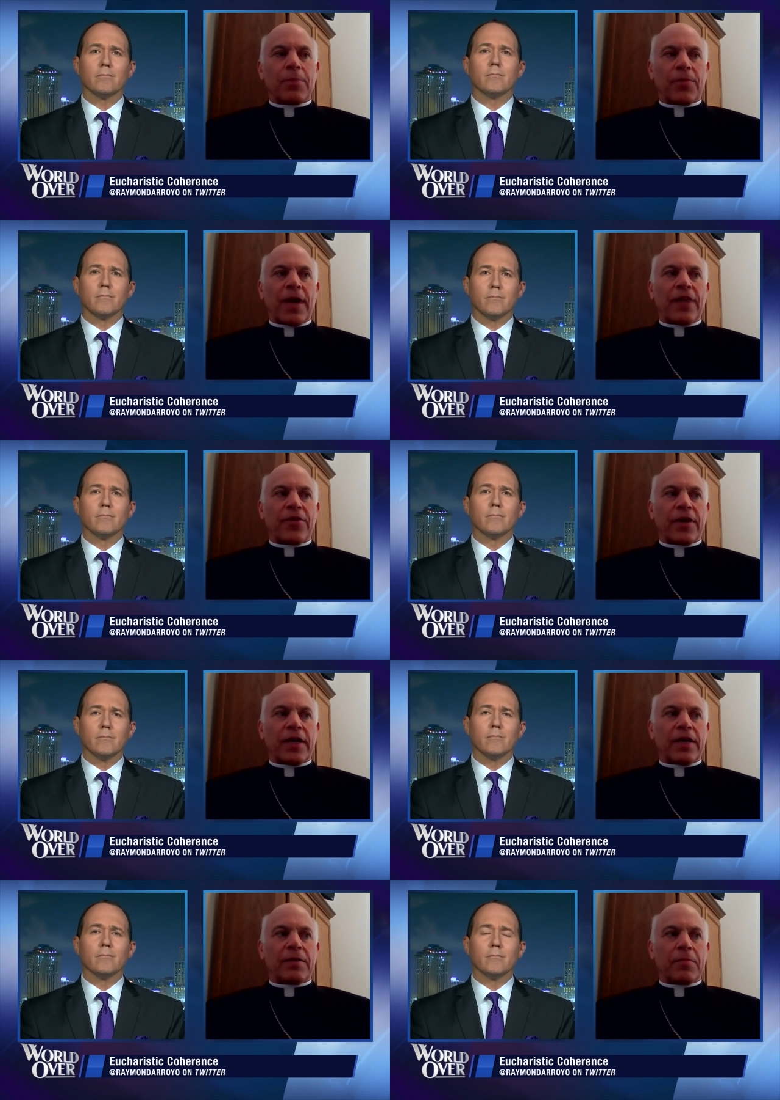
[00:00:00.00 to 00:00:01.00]
Speaker 1: but rather
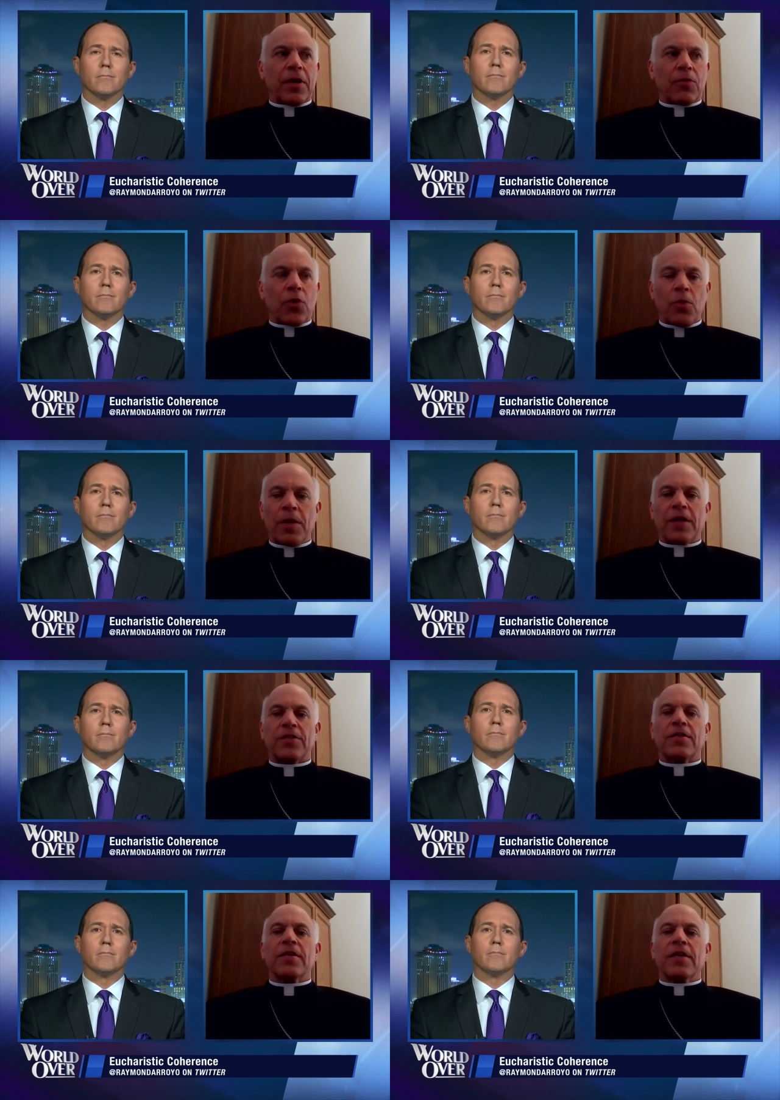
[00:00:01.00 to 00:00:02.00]
a, a
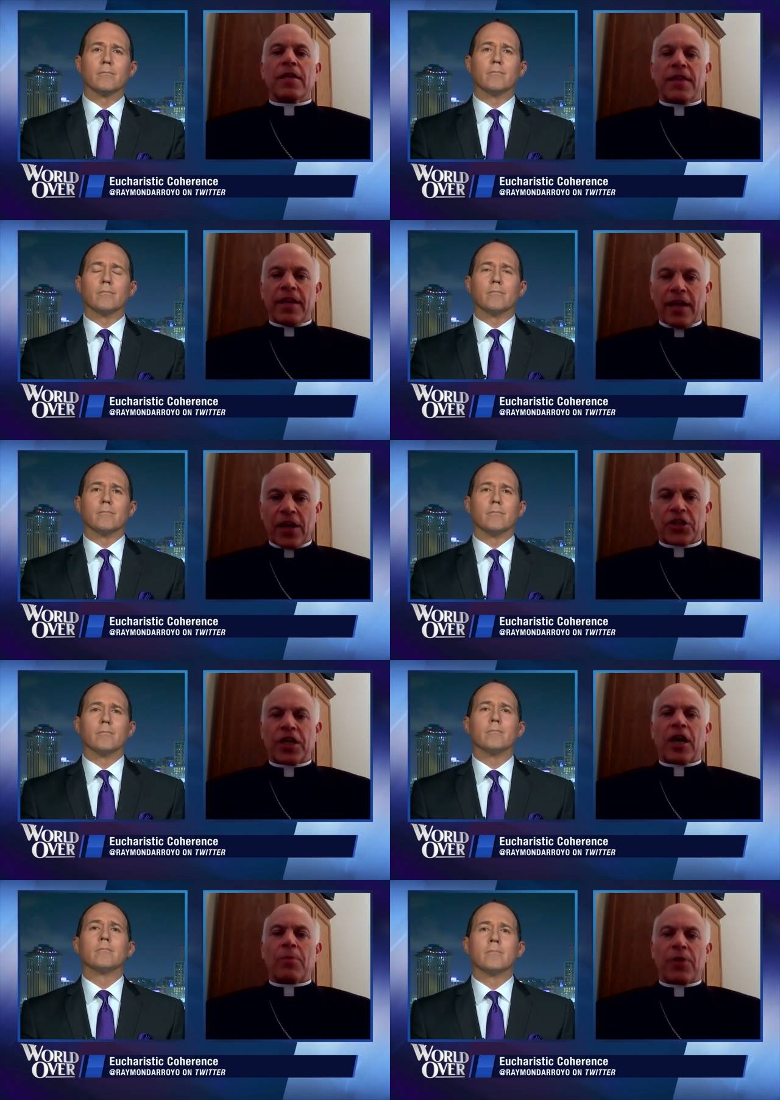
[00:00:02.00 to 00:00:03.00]
robust,
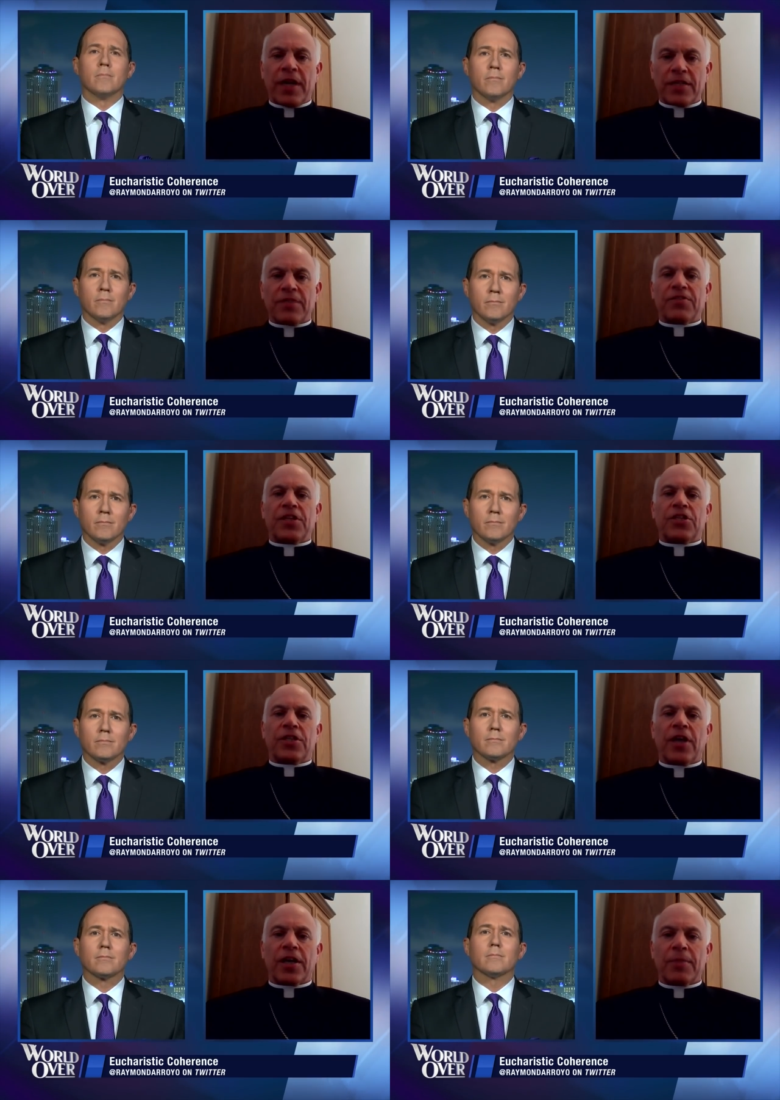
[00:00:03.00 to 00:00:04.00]
theologically comprehensive
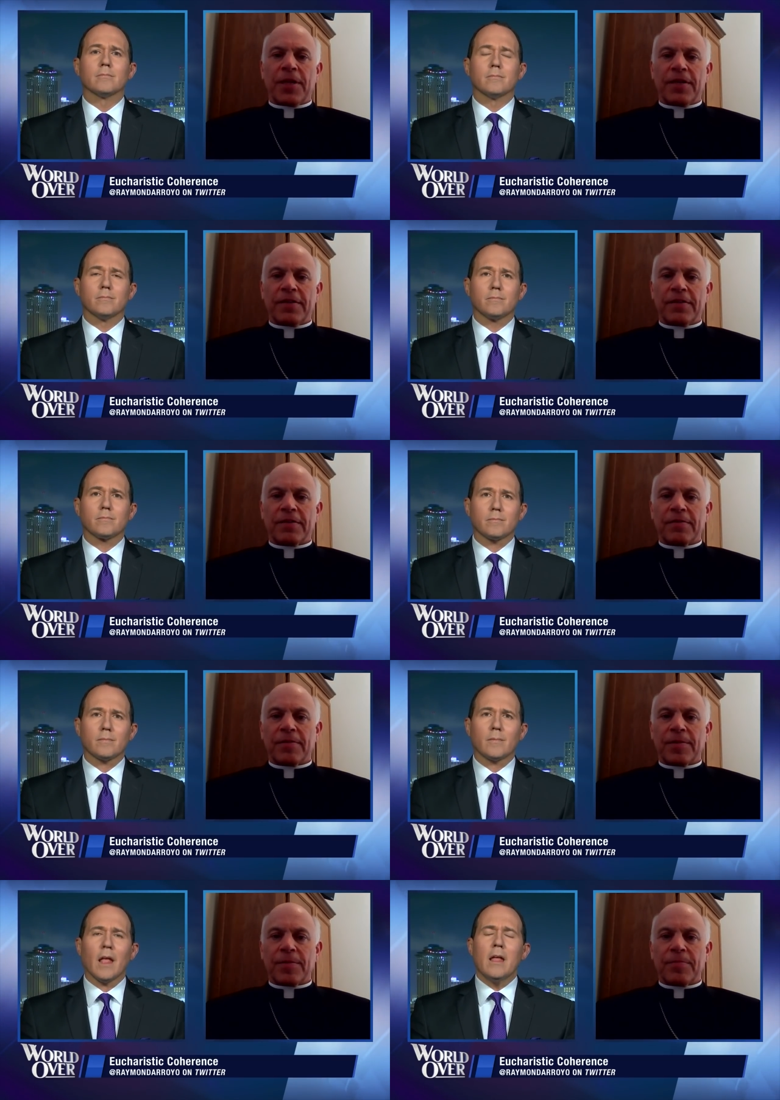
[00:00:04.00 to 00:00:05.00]
teaching document
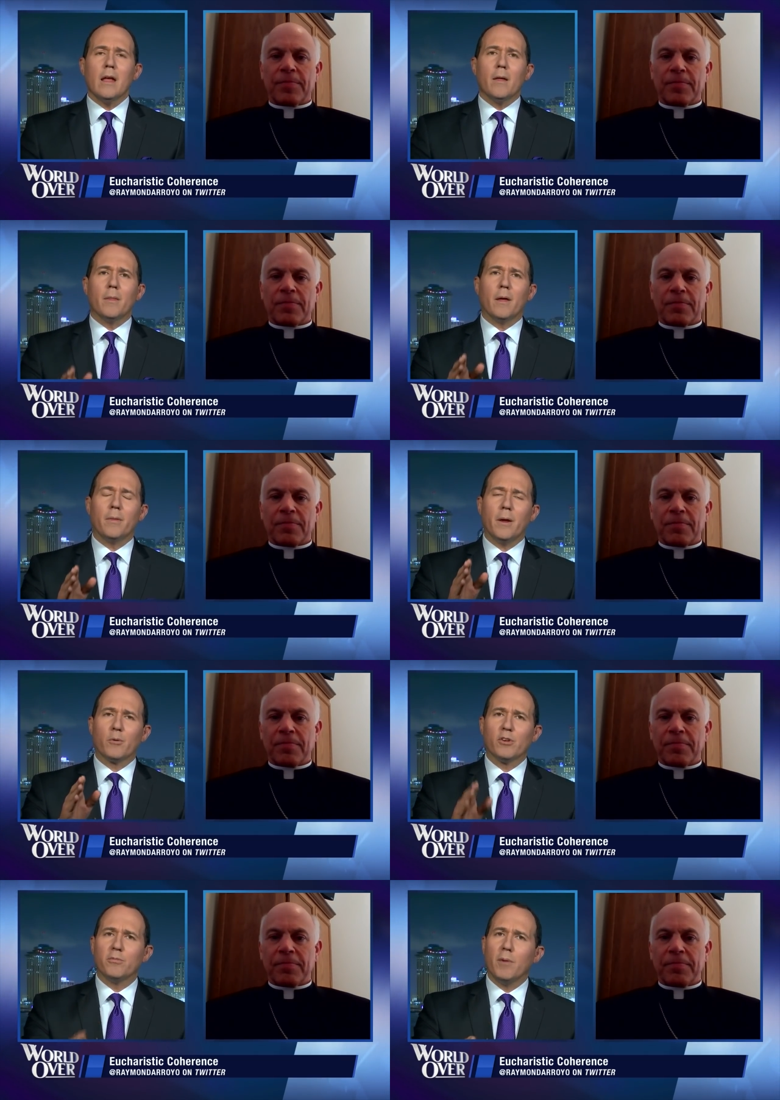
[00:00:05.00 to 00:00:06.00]
Speaker 2: there
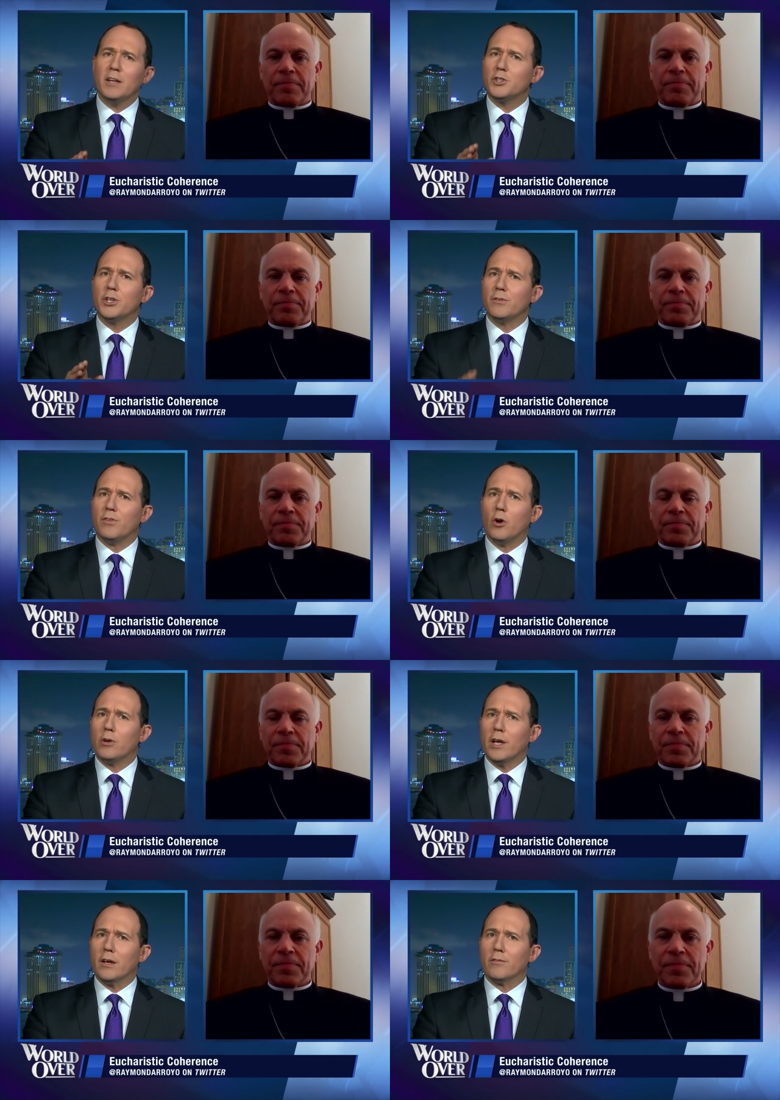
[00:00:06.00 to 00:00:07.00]
was much
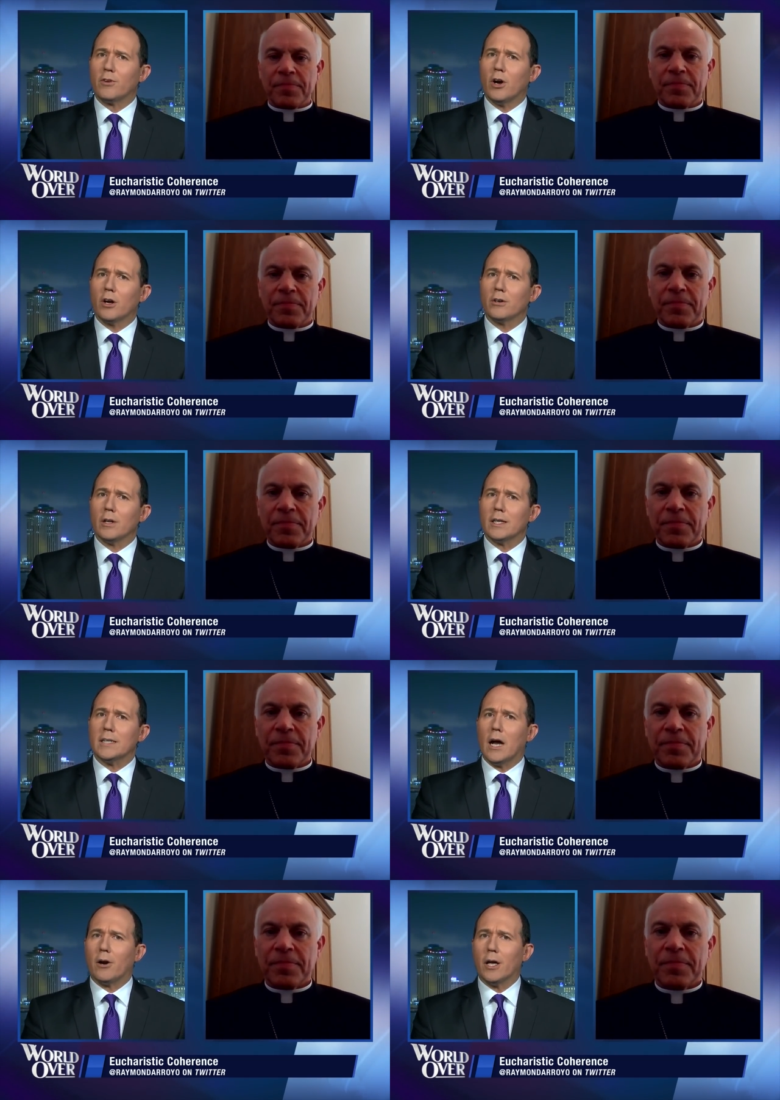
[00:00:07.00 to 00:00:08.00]
invoking of Cardinal
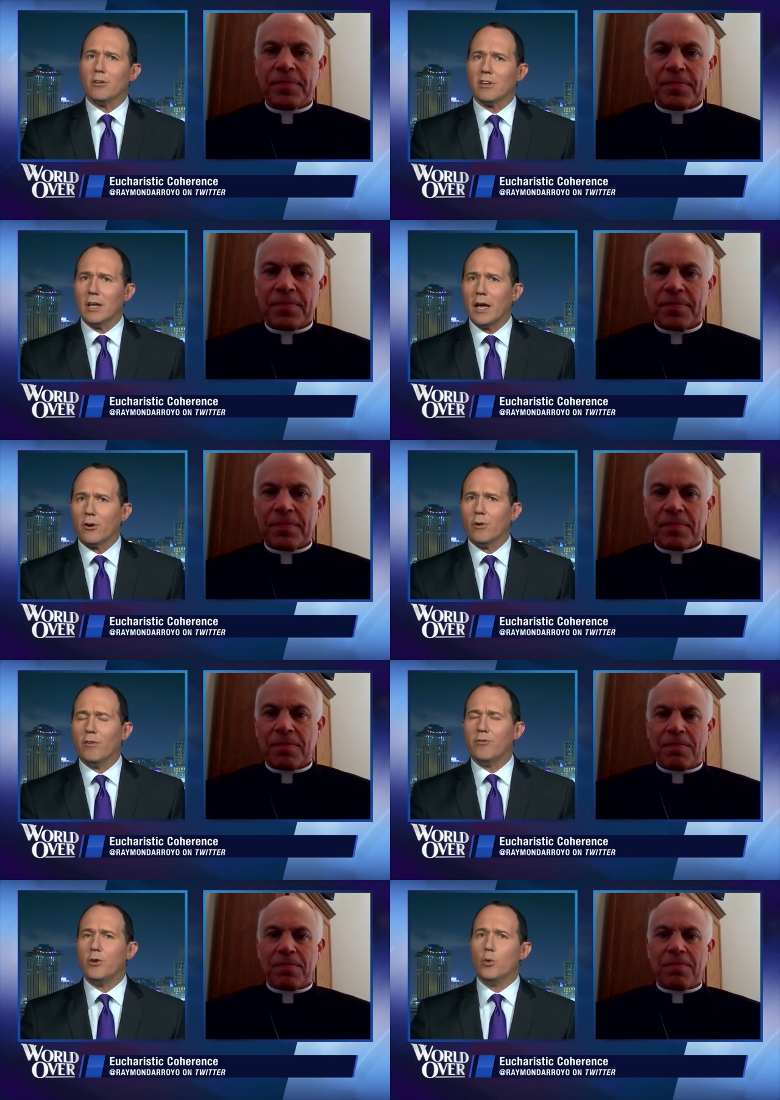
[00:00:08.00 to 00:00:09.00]
Ladaria's letter of a
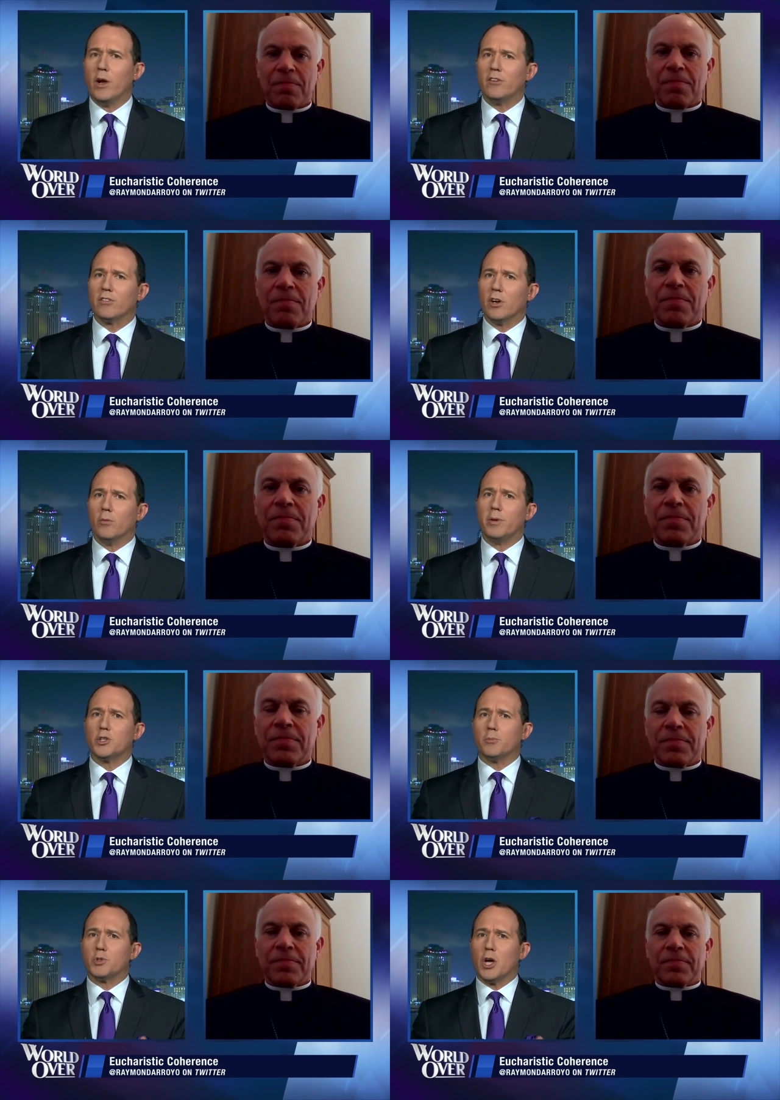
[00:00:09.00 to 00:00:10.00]
few weeks ago.
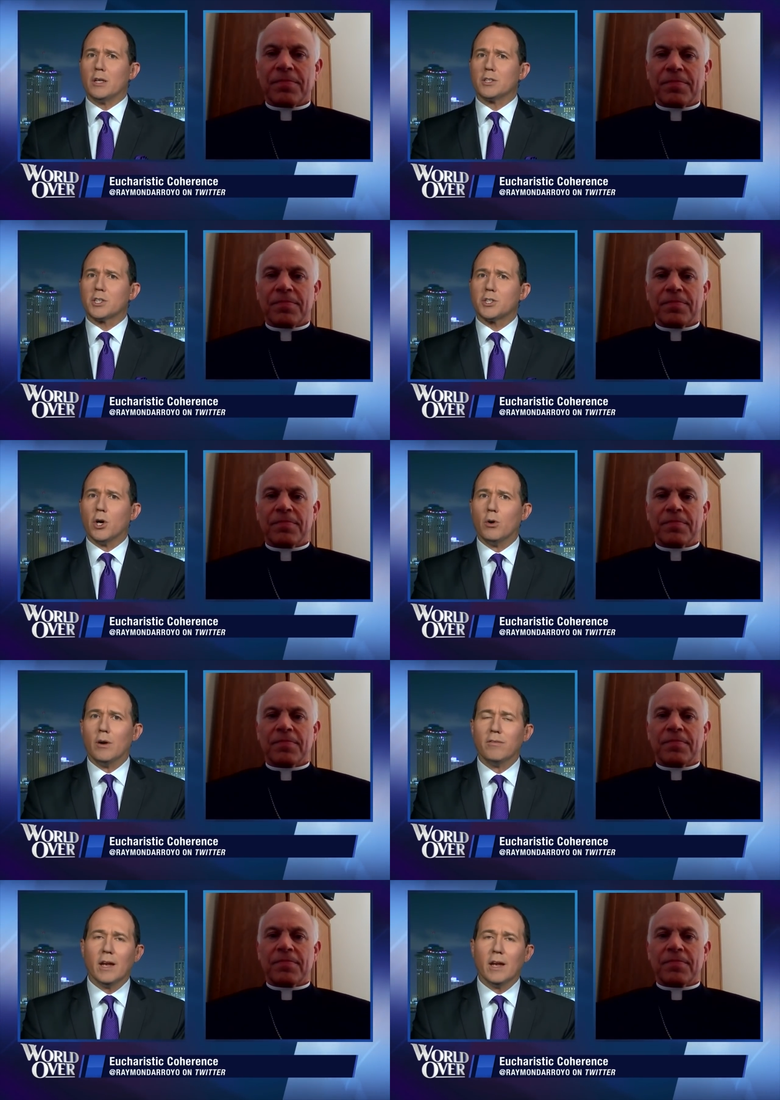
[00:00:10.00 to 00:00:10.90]
Bishop John Stowe of